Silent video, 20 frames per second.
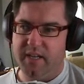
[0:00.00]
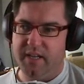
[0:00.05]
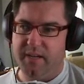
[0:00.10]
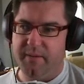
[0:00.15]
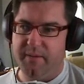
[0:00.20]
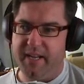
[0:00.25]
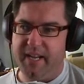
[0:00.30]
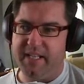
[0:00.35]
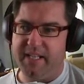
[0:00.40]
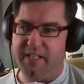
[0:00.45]

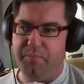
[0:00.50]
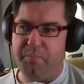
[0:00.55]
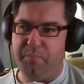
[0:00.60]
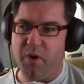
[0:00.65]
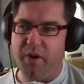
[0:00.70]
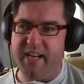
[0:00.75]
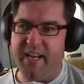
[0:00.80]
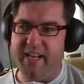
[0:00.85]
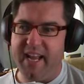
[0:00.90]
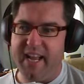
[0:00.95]
It's
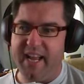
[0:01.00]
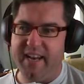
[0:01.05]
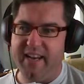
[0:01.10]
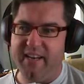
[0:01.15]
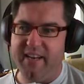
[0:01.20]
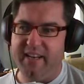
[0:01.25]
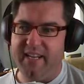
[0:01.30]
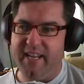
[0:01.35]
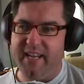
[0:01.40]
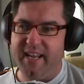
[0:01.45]
bogging down,
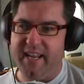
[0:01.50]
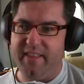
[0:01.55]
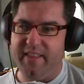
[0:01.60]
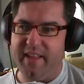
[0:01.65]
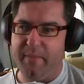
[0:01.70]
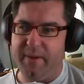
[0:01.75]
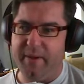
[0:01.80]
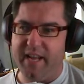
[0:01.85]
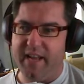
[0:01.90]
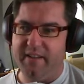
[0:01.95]
yeah,
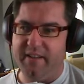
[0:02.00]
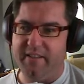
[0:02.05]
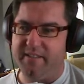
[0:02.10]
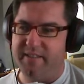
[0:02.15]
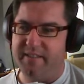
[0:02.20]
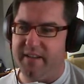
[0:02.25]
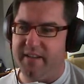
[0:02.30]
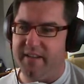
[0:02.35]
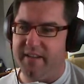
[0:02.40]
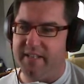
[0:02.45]
there we go,
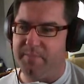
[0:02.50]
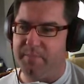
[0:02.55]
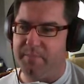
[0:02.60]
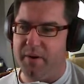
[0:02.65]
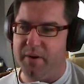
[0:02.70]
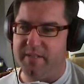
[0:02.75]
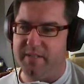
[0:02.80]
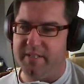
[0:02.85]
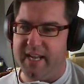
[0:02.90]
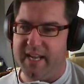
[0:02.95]
so it's
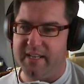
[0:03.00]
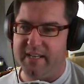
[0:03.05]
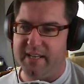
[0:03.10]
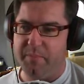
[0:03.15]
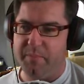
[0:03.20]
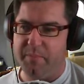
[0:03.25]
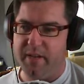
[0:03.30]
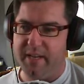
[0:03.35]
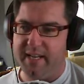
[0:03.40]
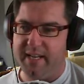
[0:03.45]
bogged down
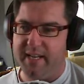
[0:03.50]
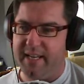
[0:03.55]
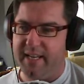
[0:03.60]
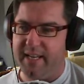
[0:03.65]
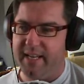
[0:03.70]
completely.